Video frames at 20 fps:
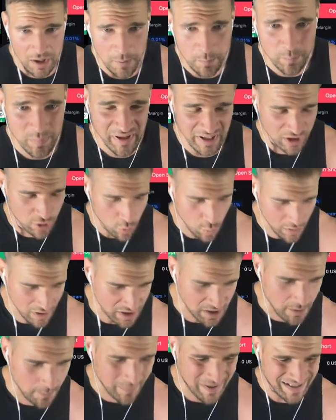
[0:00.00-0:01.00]

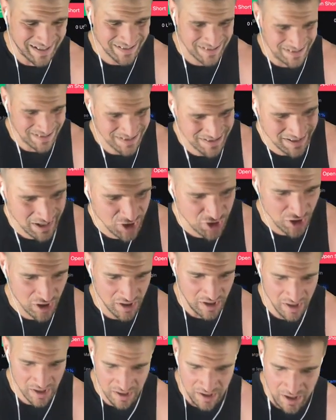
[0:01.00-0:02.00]
Bitcoin, make a decision.
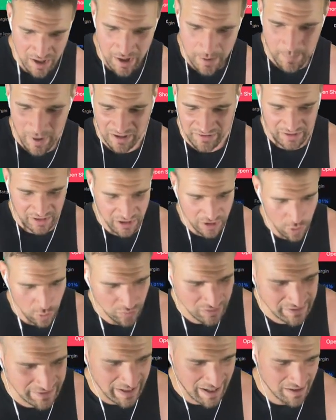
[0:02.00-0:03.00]
About to go
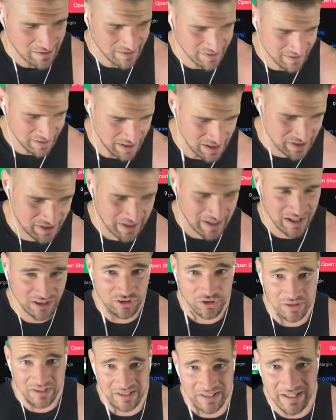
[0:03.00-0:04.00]
downstairs
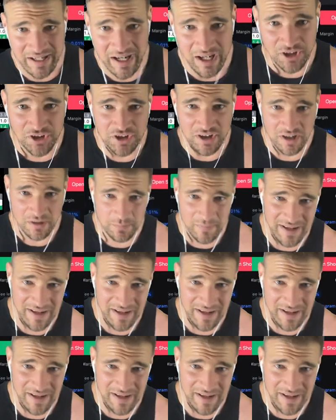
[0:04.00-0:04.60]
into the kitchen,